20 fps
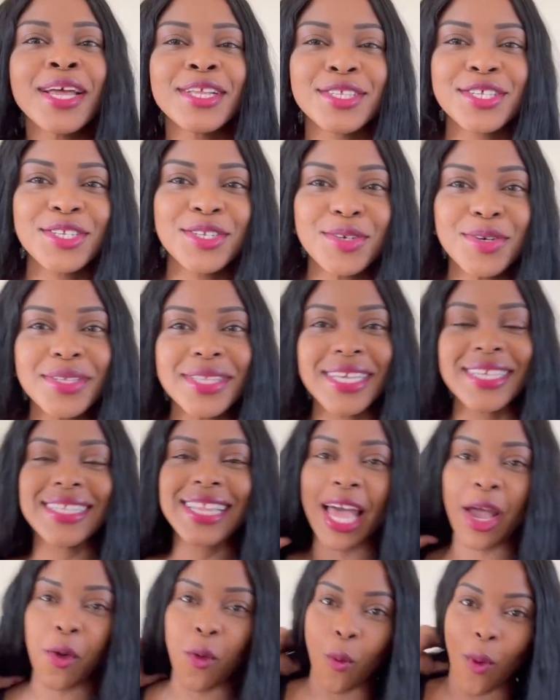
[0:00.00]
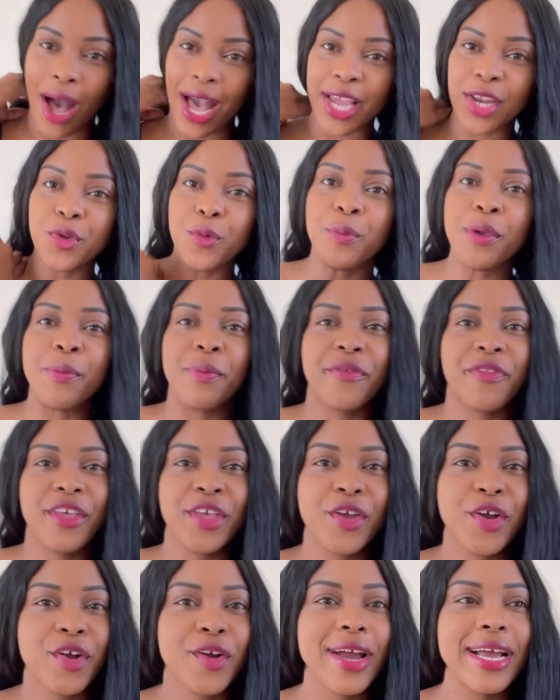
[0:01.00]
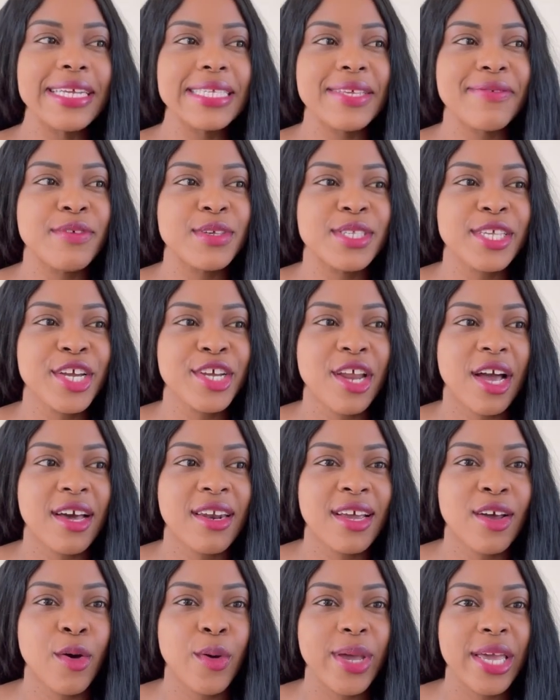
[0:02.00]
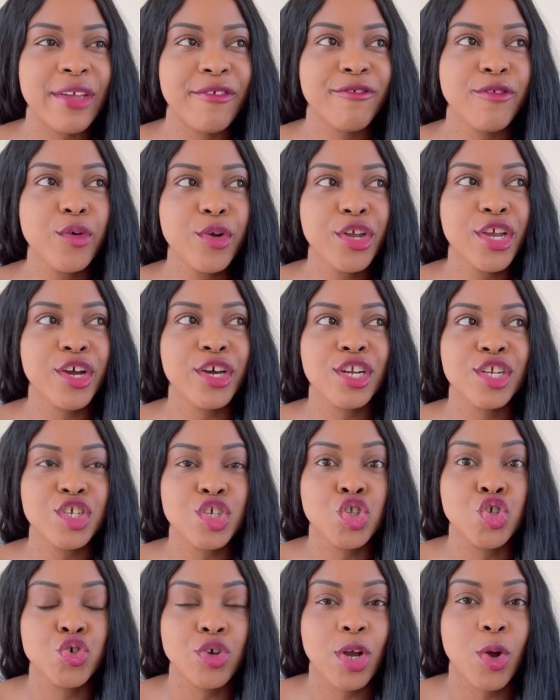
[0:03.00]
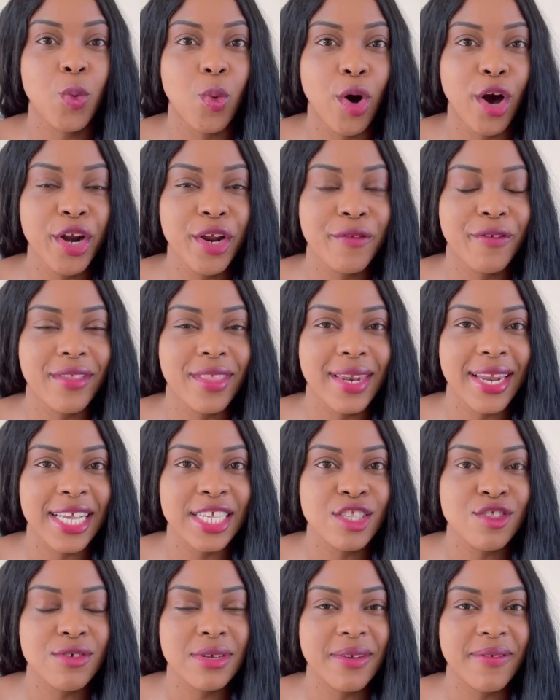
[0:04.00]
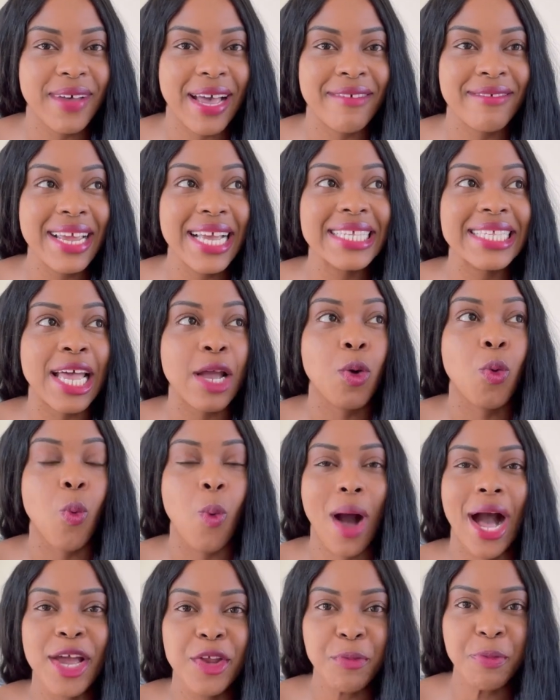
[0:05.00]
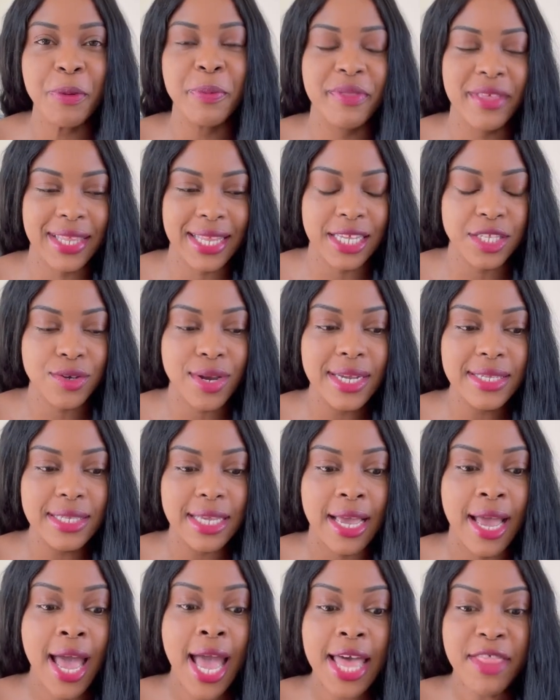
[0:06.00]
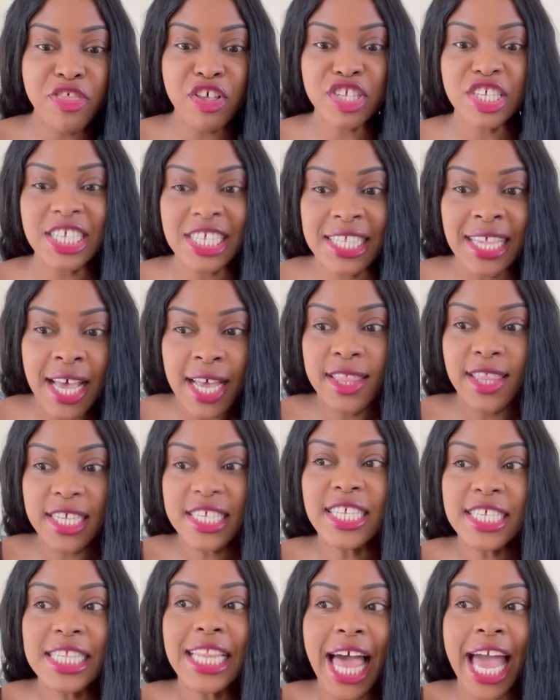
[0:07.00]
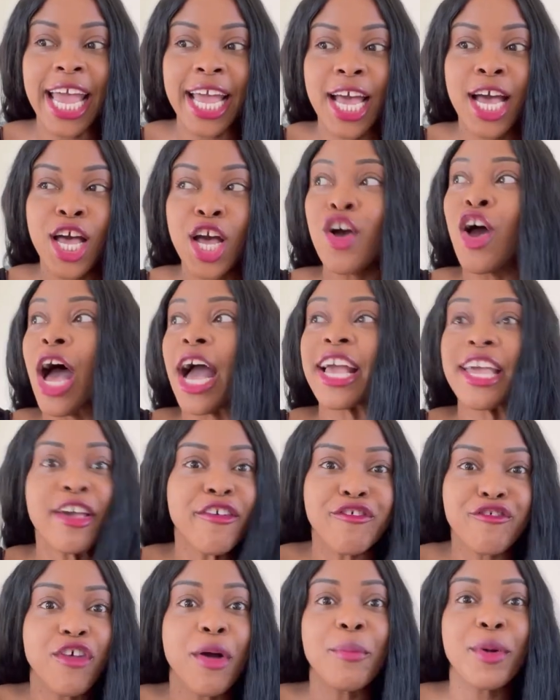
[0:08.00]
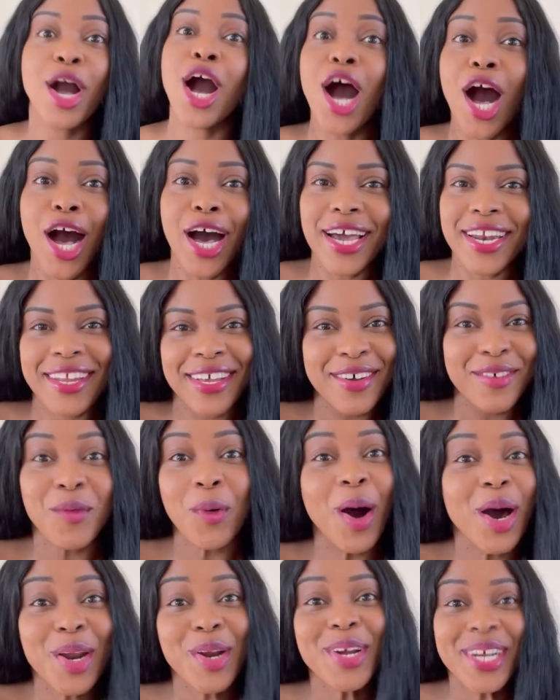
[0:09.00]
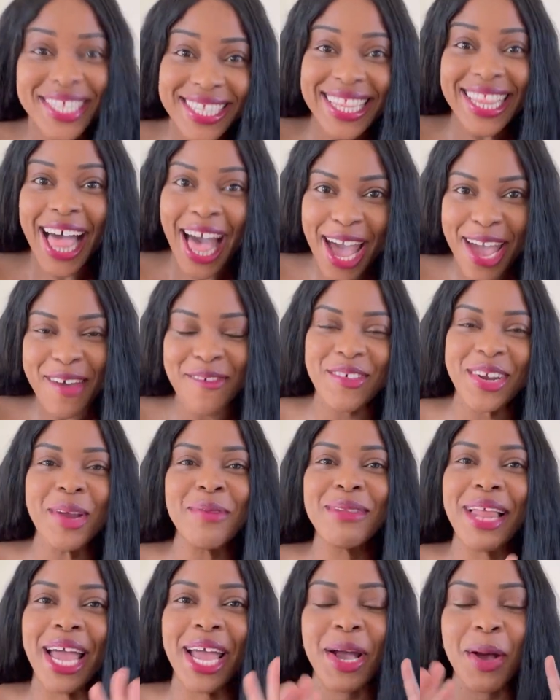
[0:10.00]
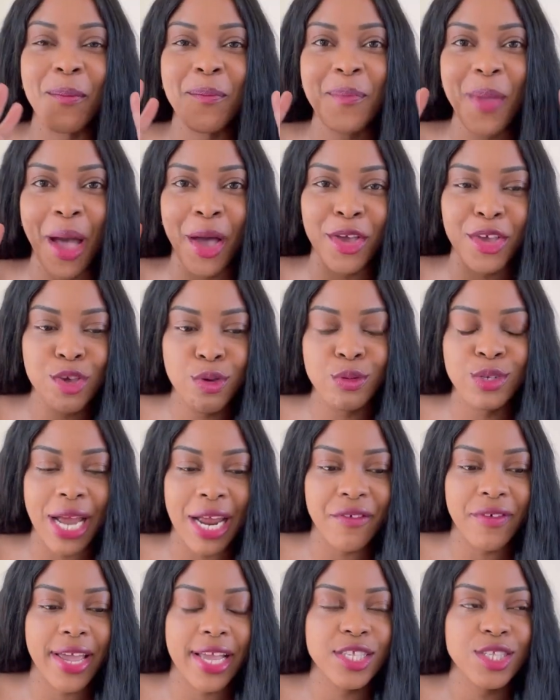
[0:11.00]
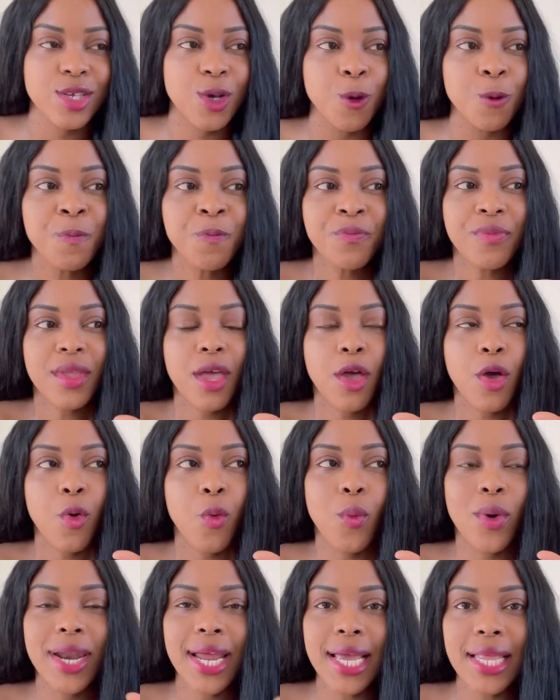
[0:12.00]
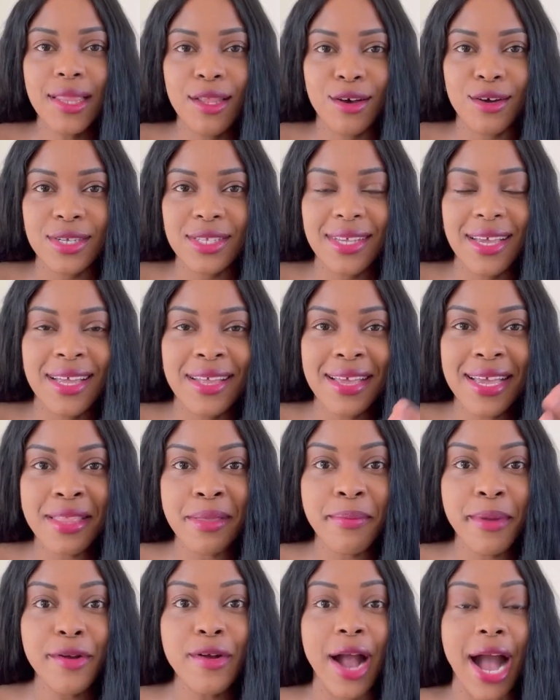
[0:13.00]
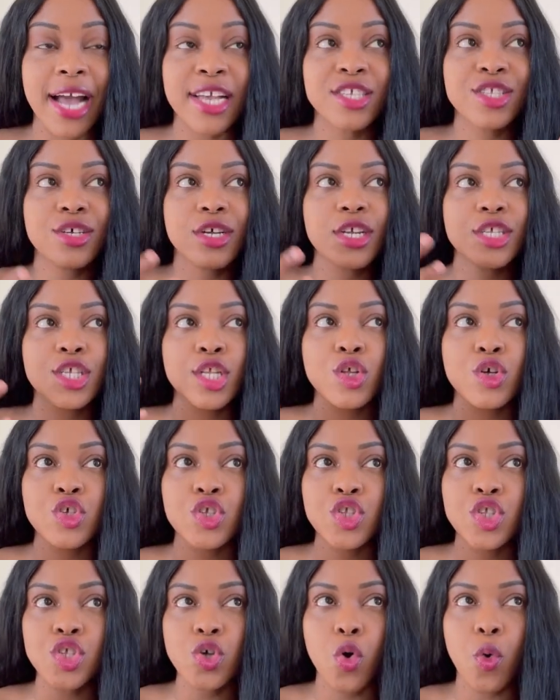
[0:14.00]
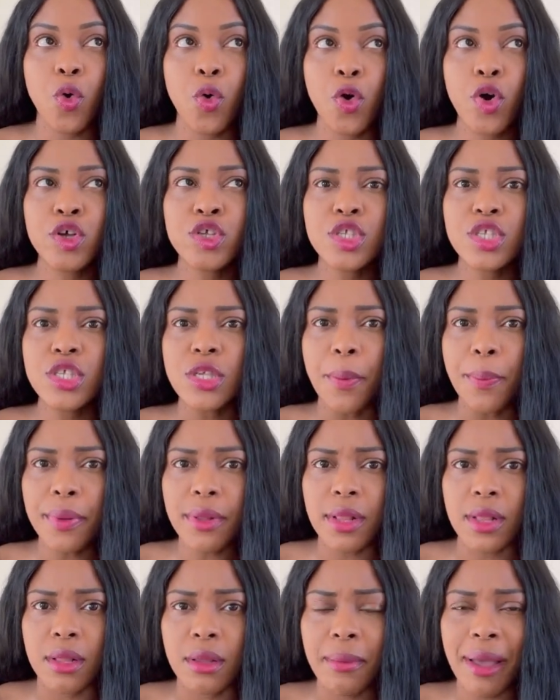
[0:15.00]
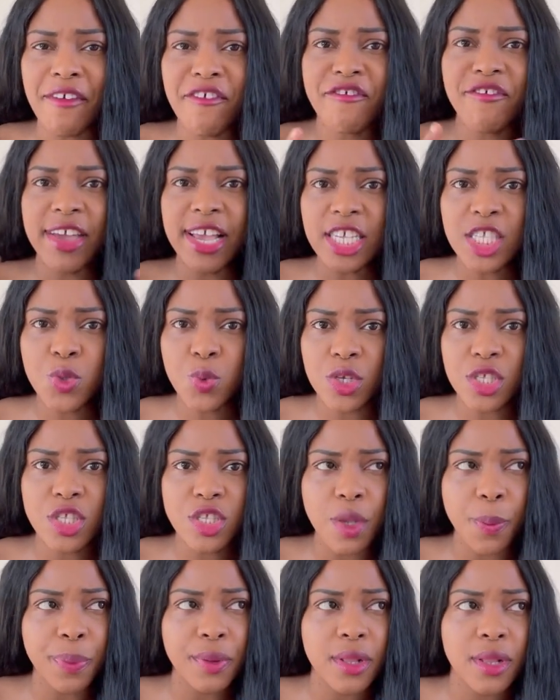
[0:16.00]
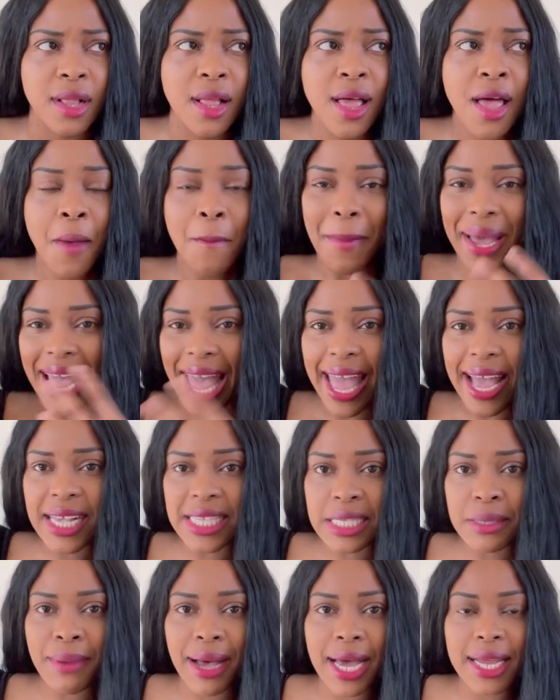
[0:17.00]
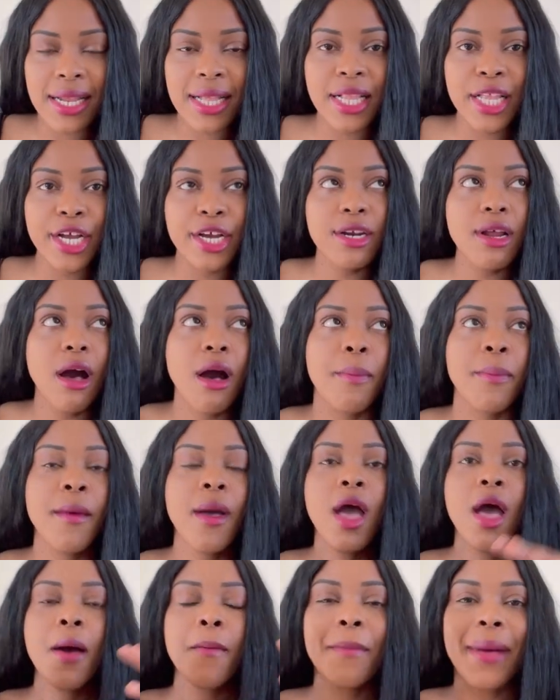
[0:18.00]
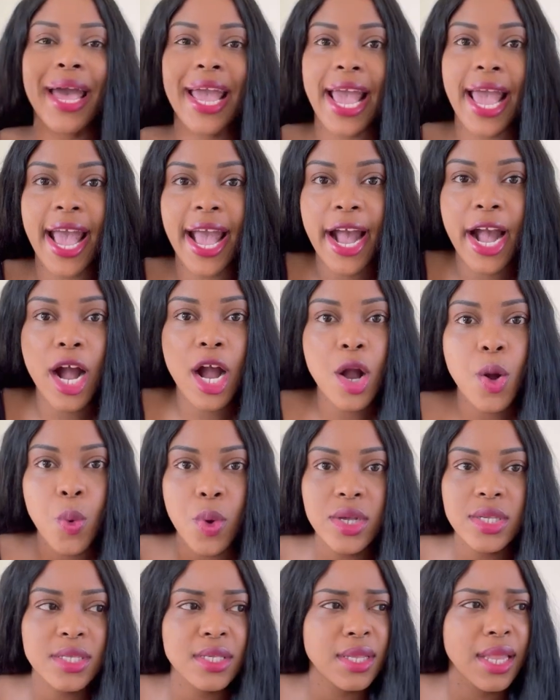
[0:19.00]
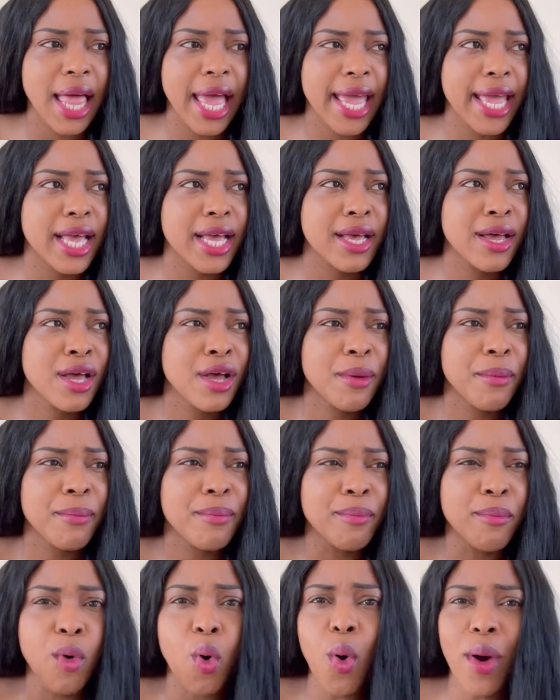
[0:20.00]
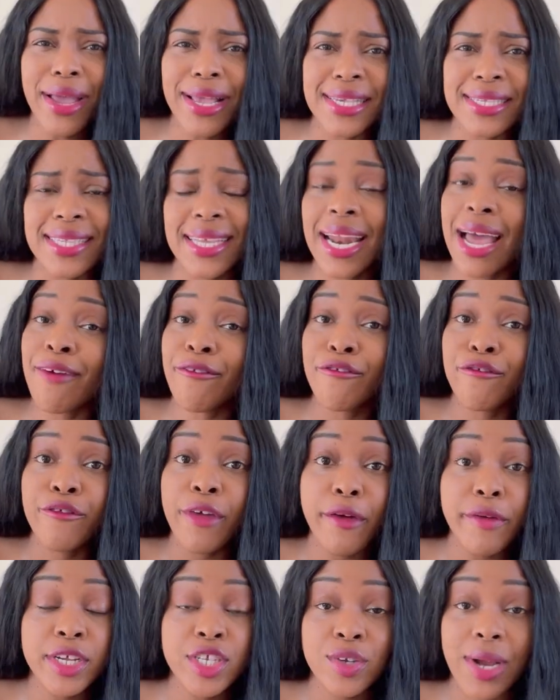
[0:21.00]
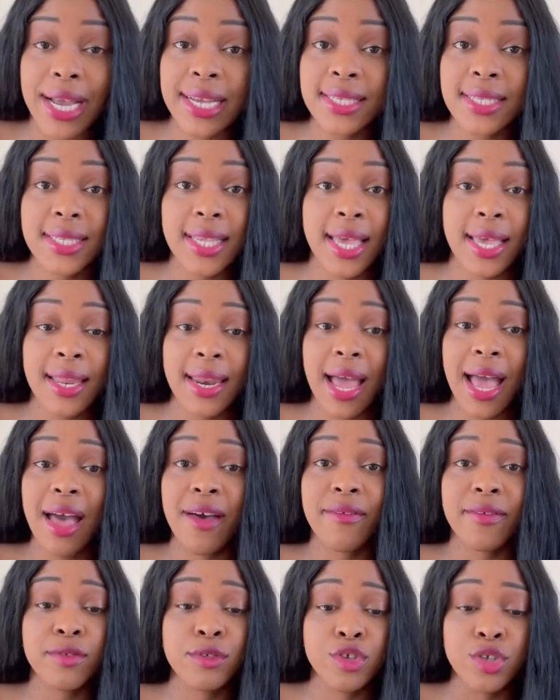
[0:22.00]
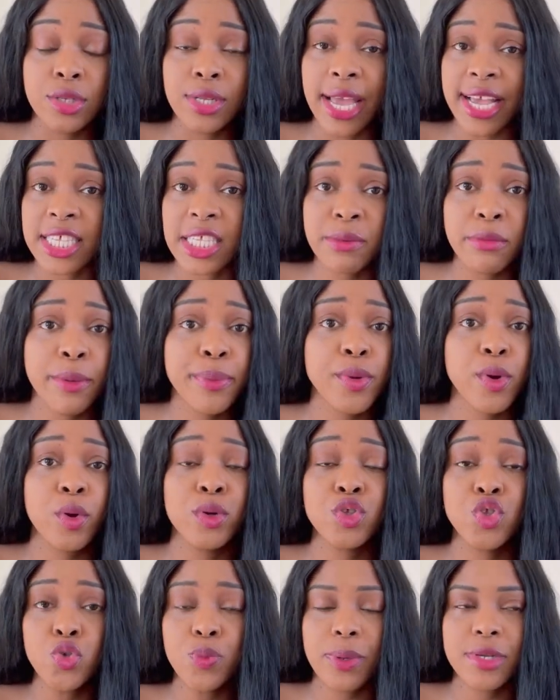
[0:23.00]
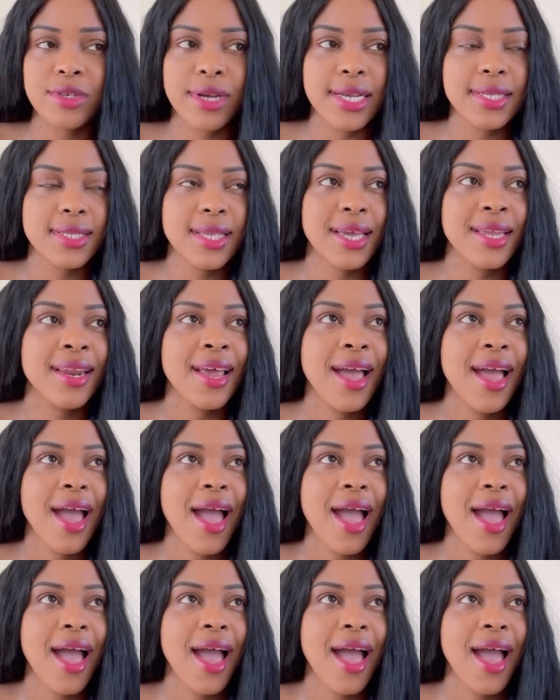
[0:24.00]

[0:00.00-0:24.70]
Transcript: do this? Like, why do people think you're crazy if you say you're not going to go eat food? Or you're going to just drink water for the next 3 to 5 days. Like, why do people think that's crazy? This is like a gift from God. Water is life. And I'm like a huge advocate. So when I looked in the mirror, I started to look so supple. My face was supple. My eczema had cleared up. My hair was like moist, and I have very dry skin. I have eczema prone, super dry skin,